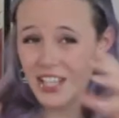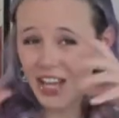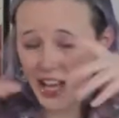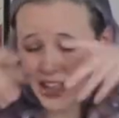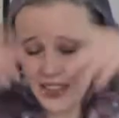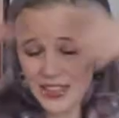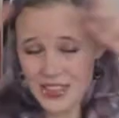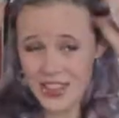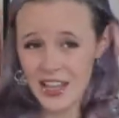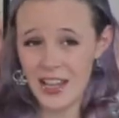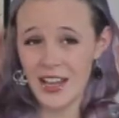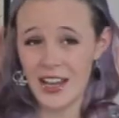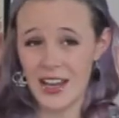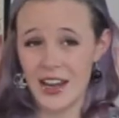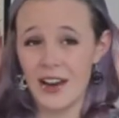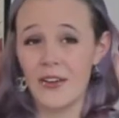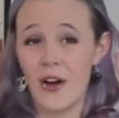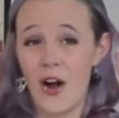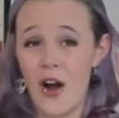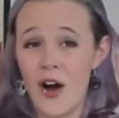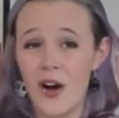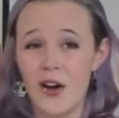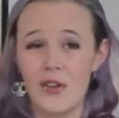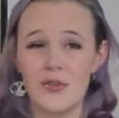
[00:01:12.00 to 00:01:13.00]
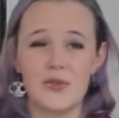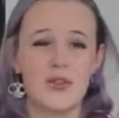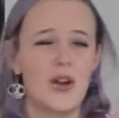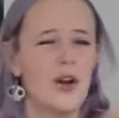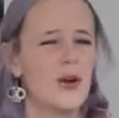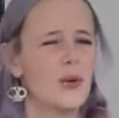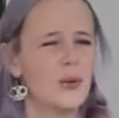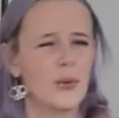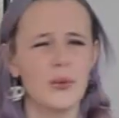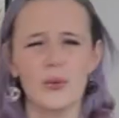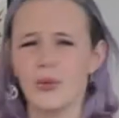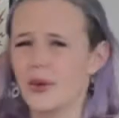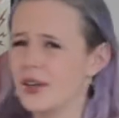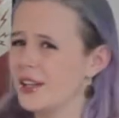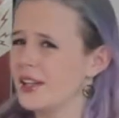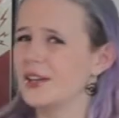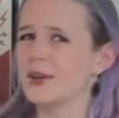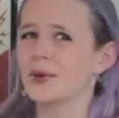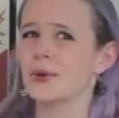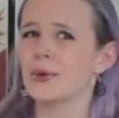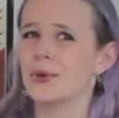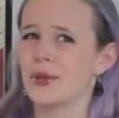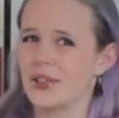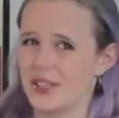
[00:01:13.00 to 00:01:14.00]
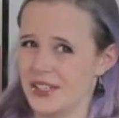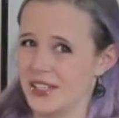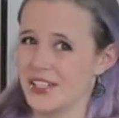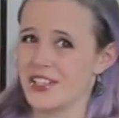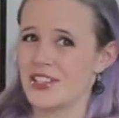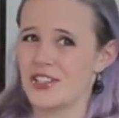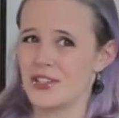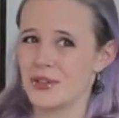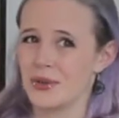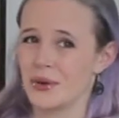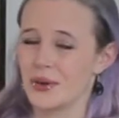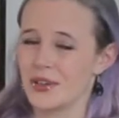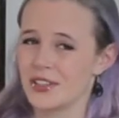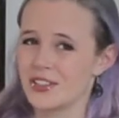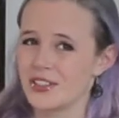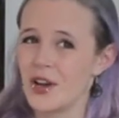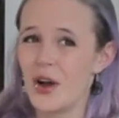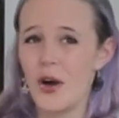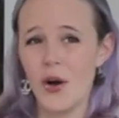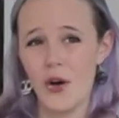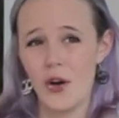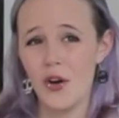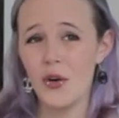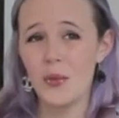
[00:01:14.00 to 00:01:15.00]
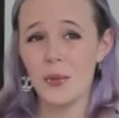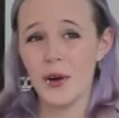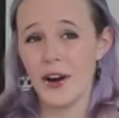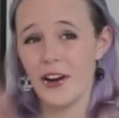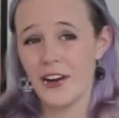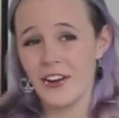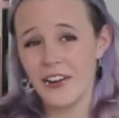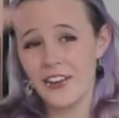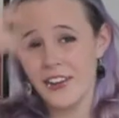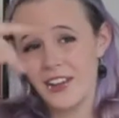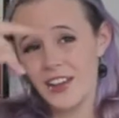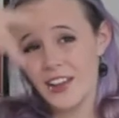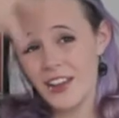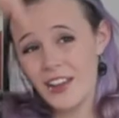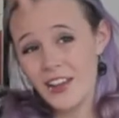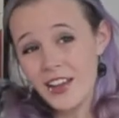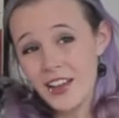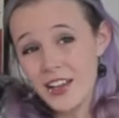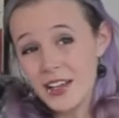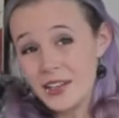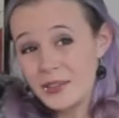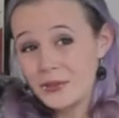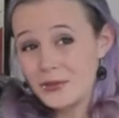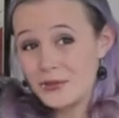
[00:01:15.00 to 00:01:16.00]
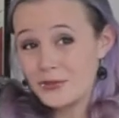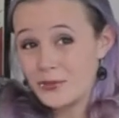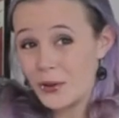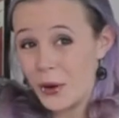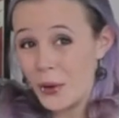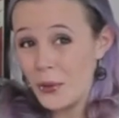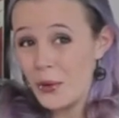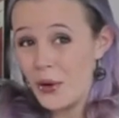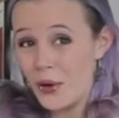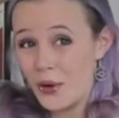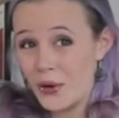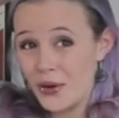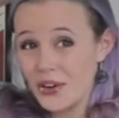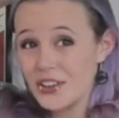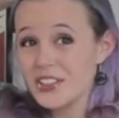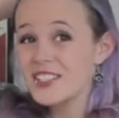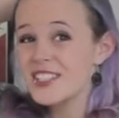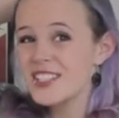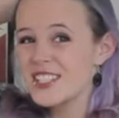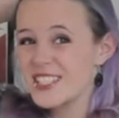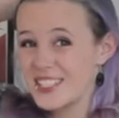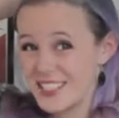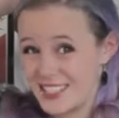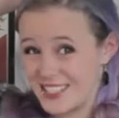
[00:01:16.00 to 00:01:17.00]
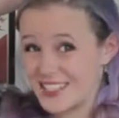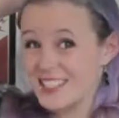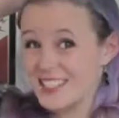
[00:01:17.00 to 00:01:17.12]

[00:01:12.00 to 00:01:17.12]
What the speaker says: cut their hair off really, really short or wear it in faux hawks.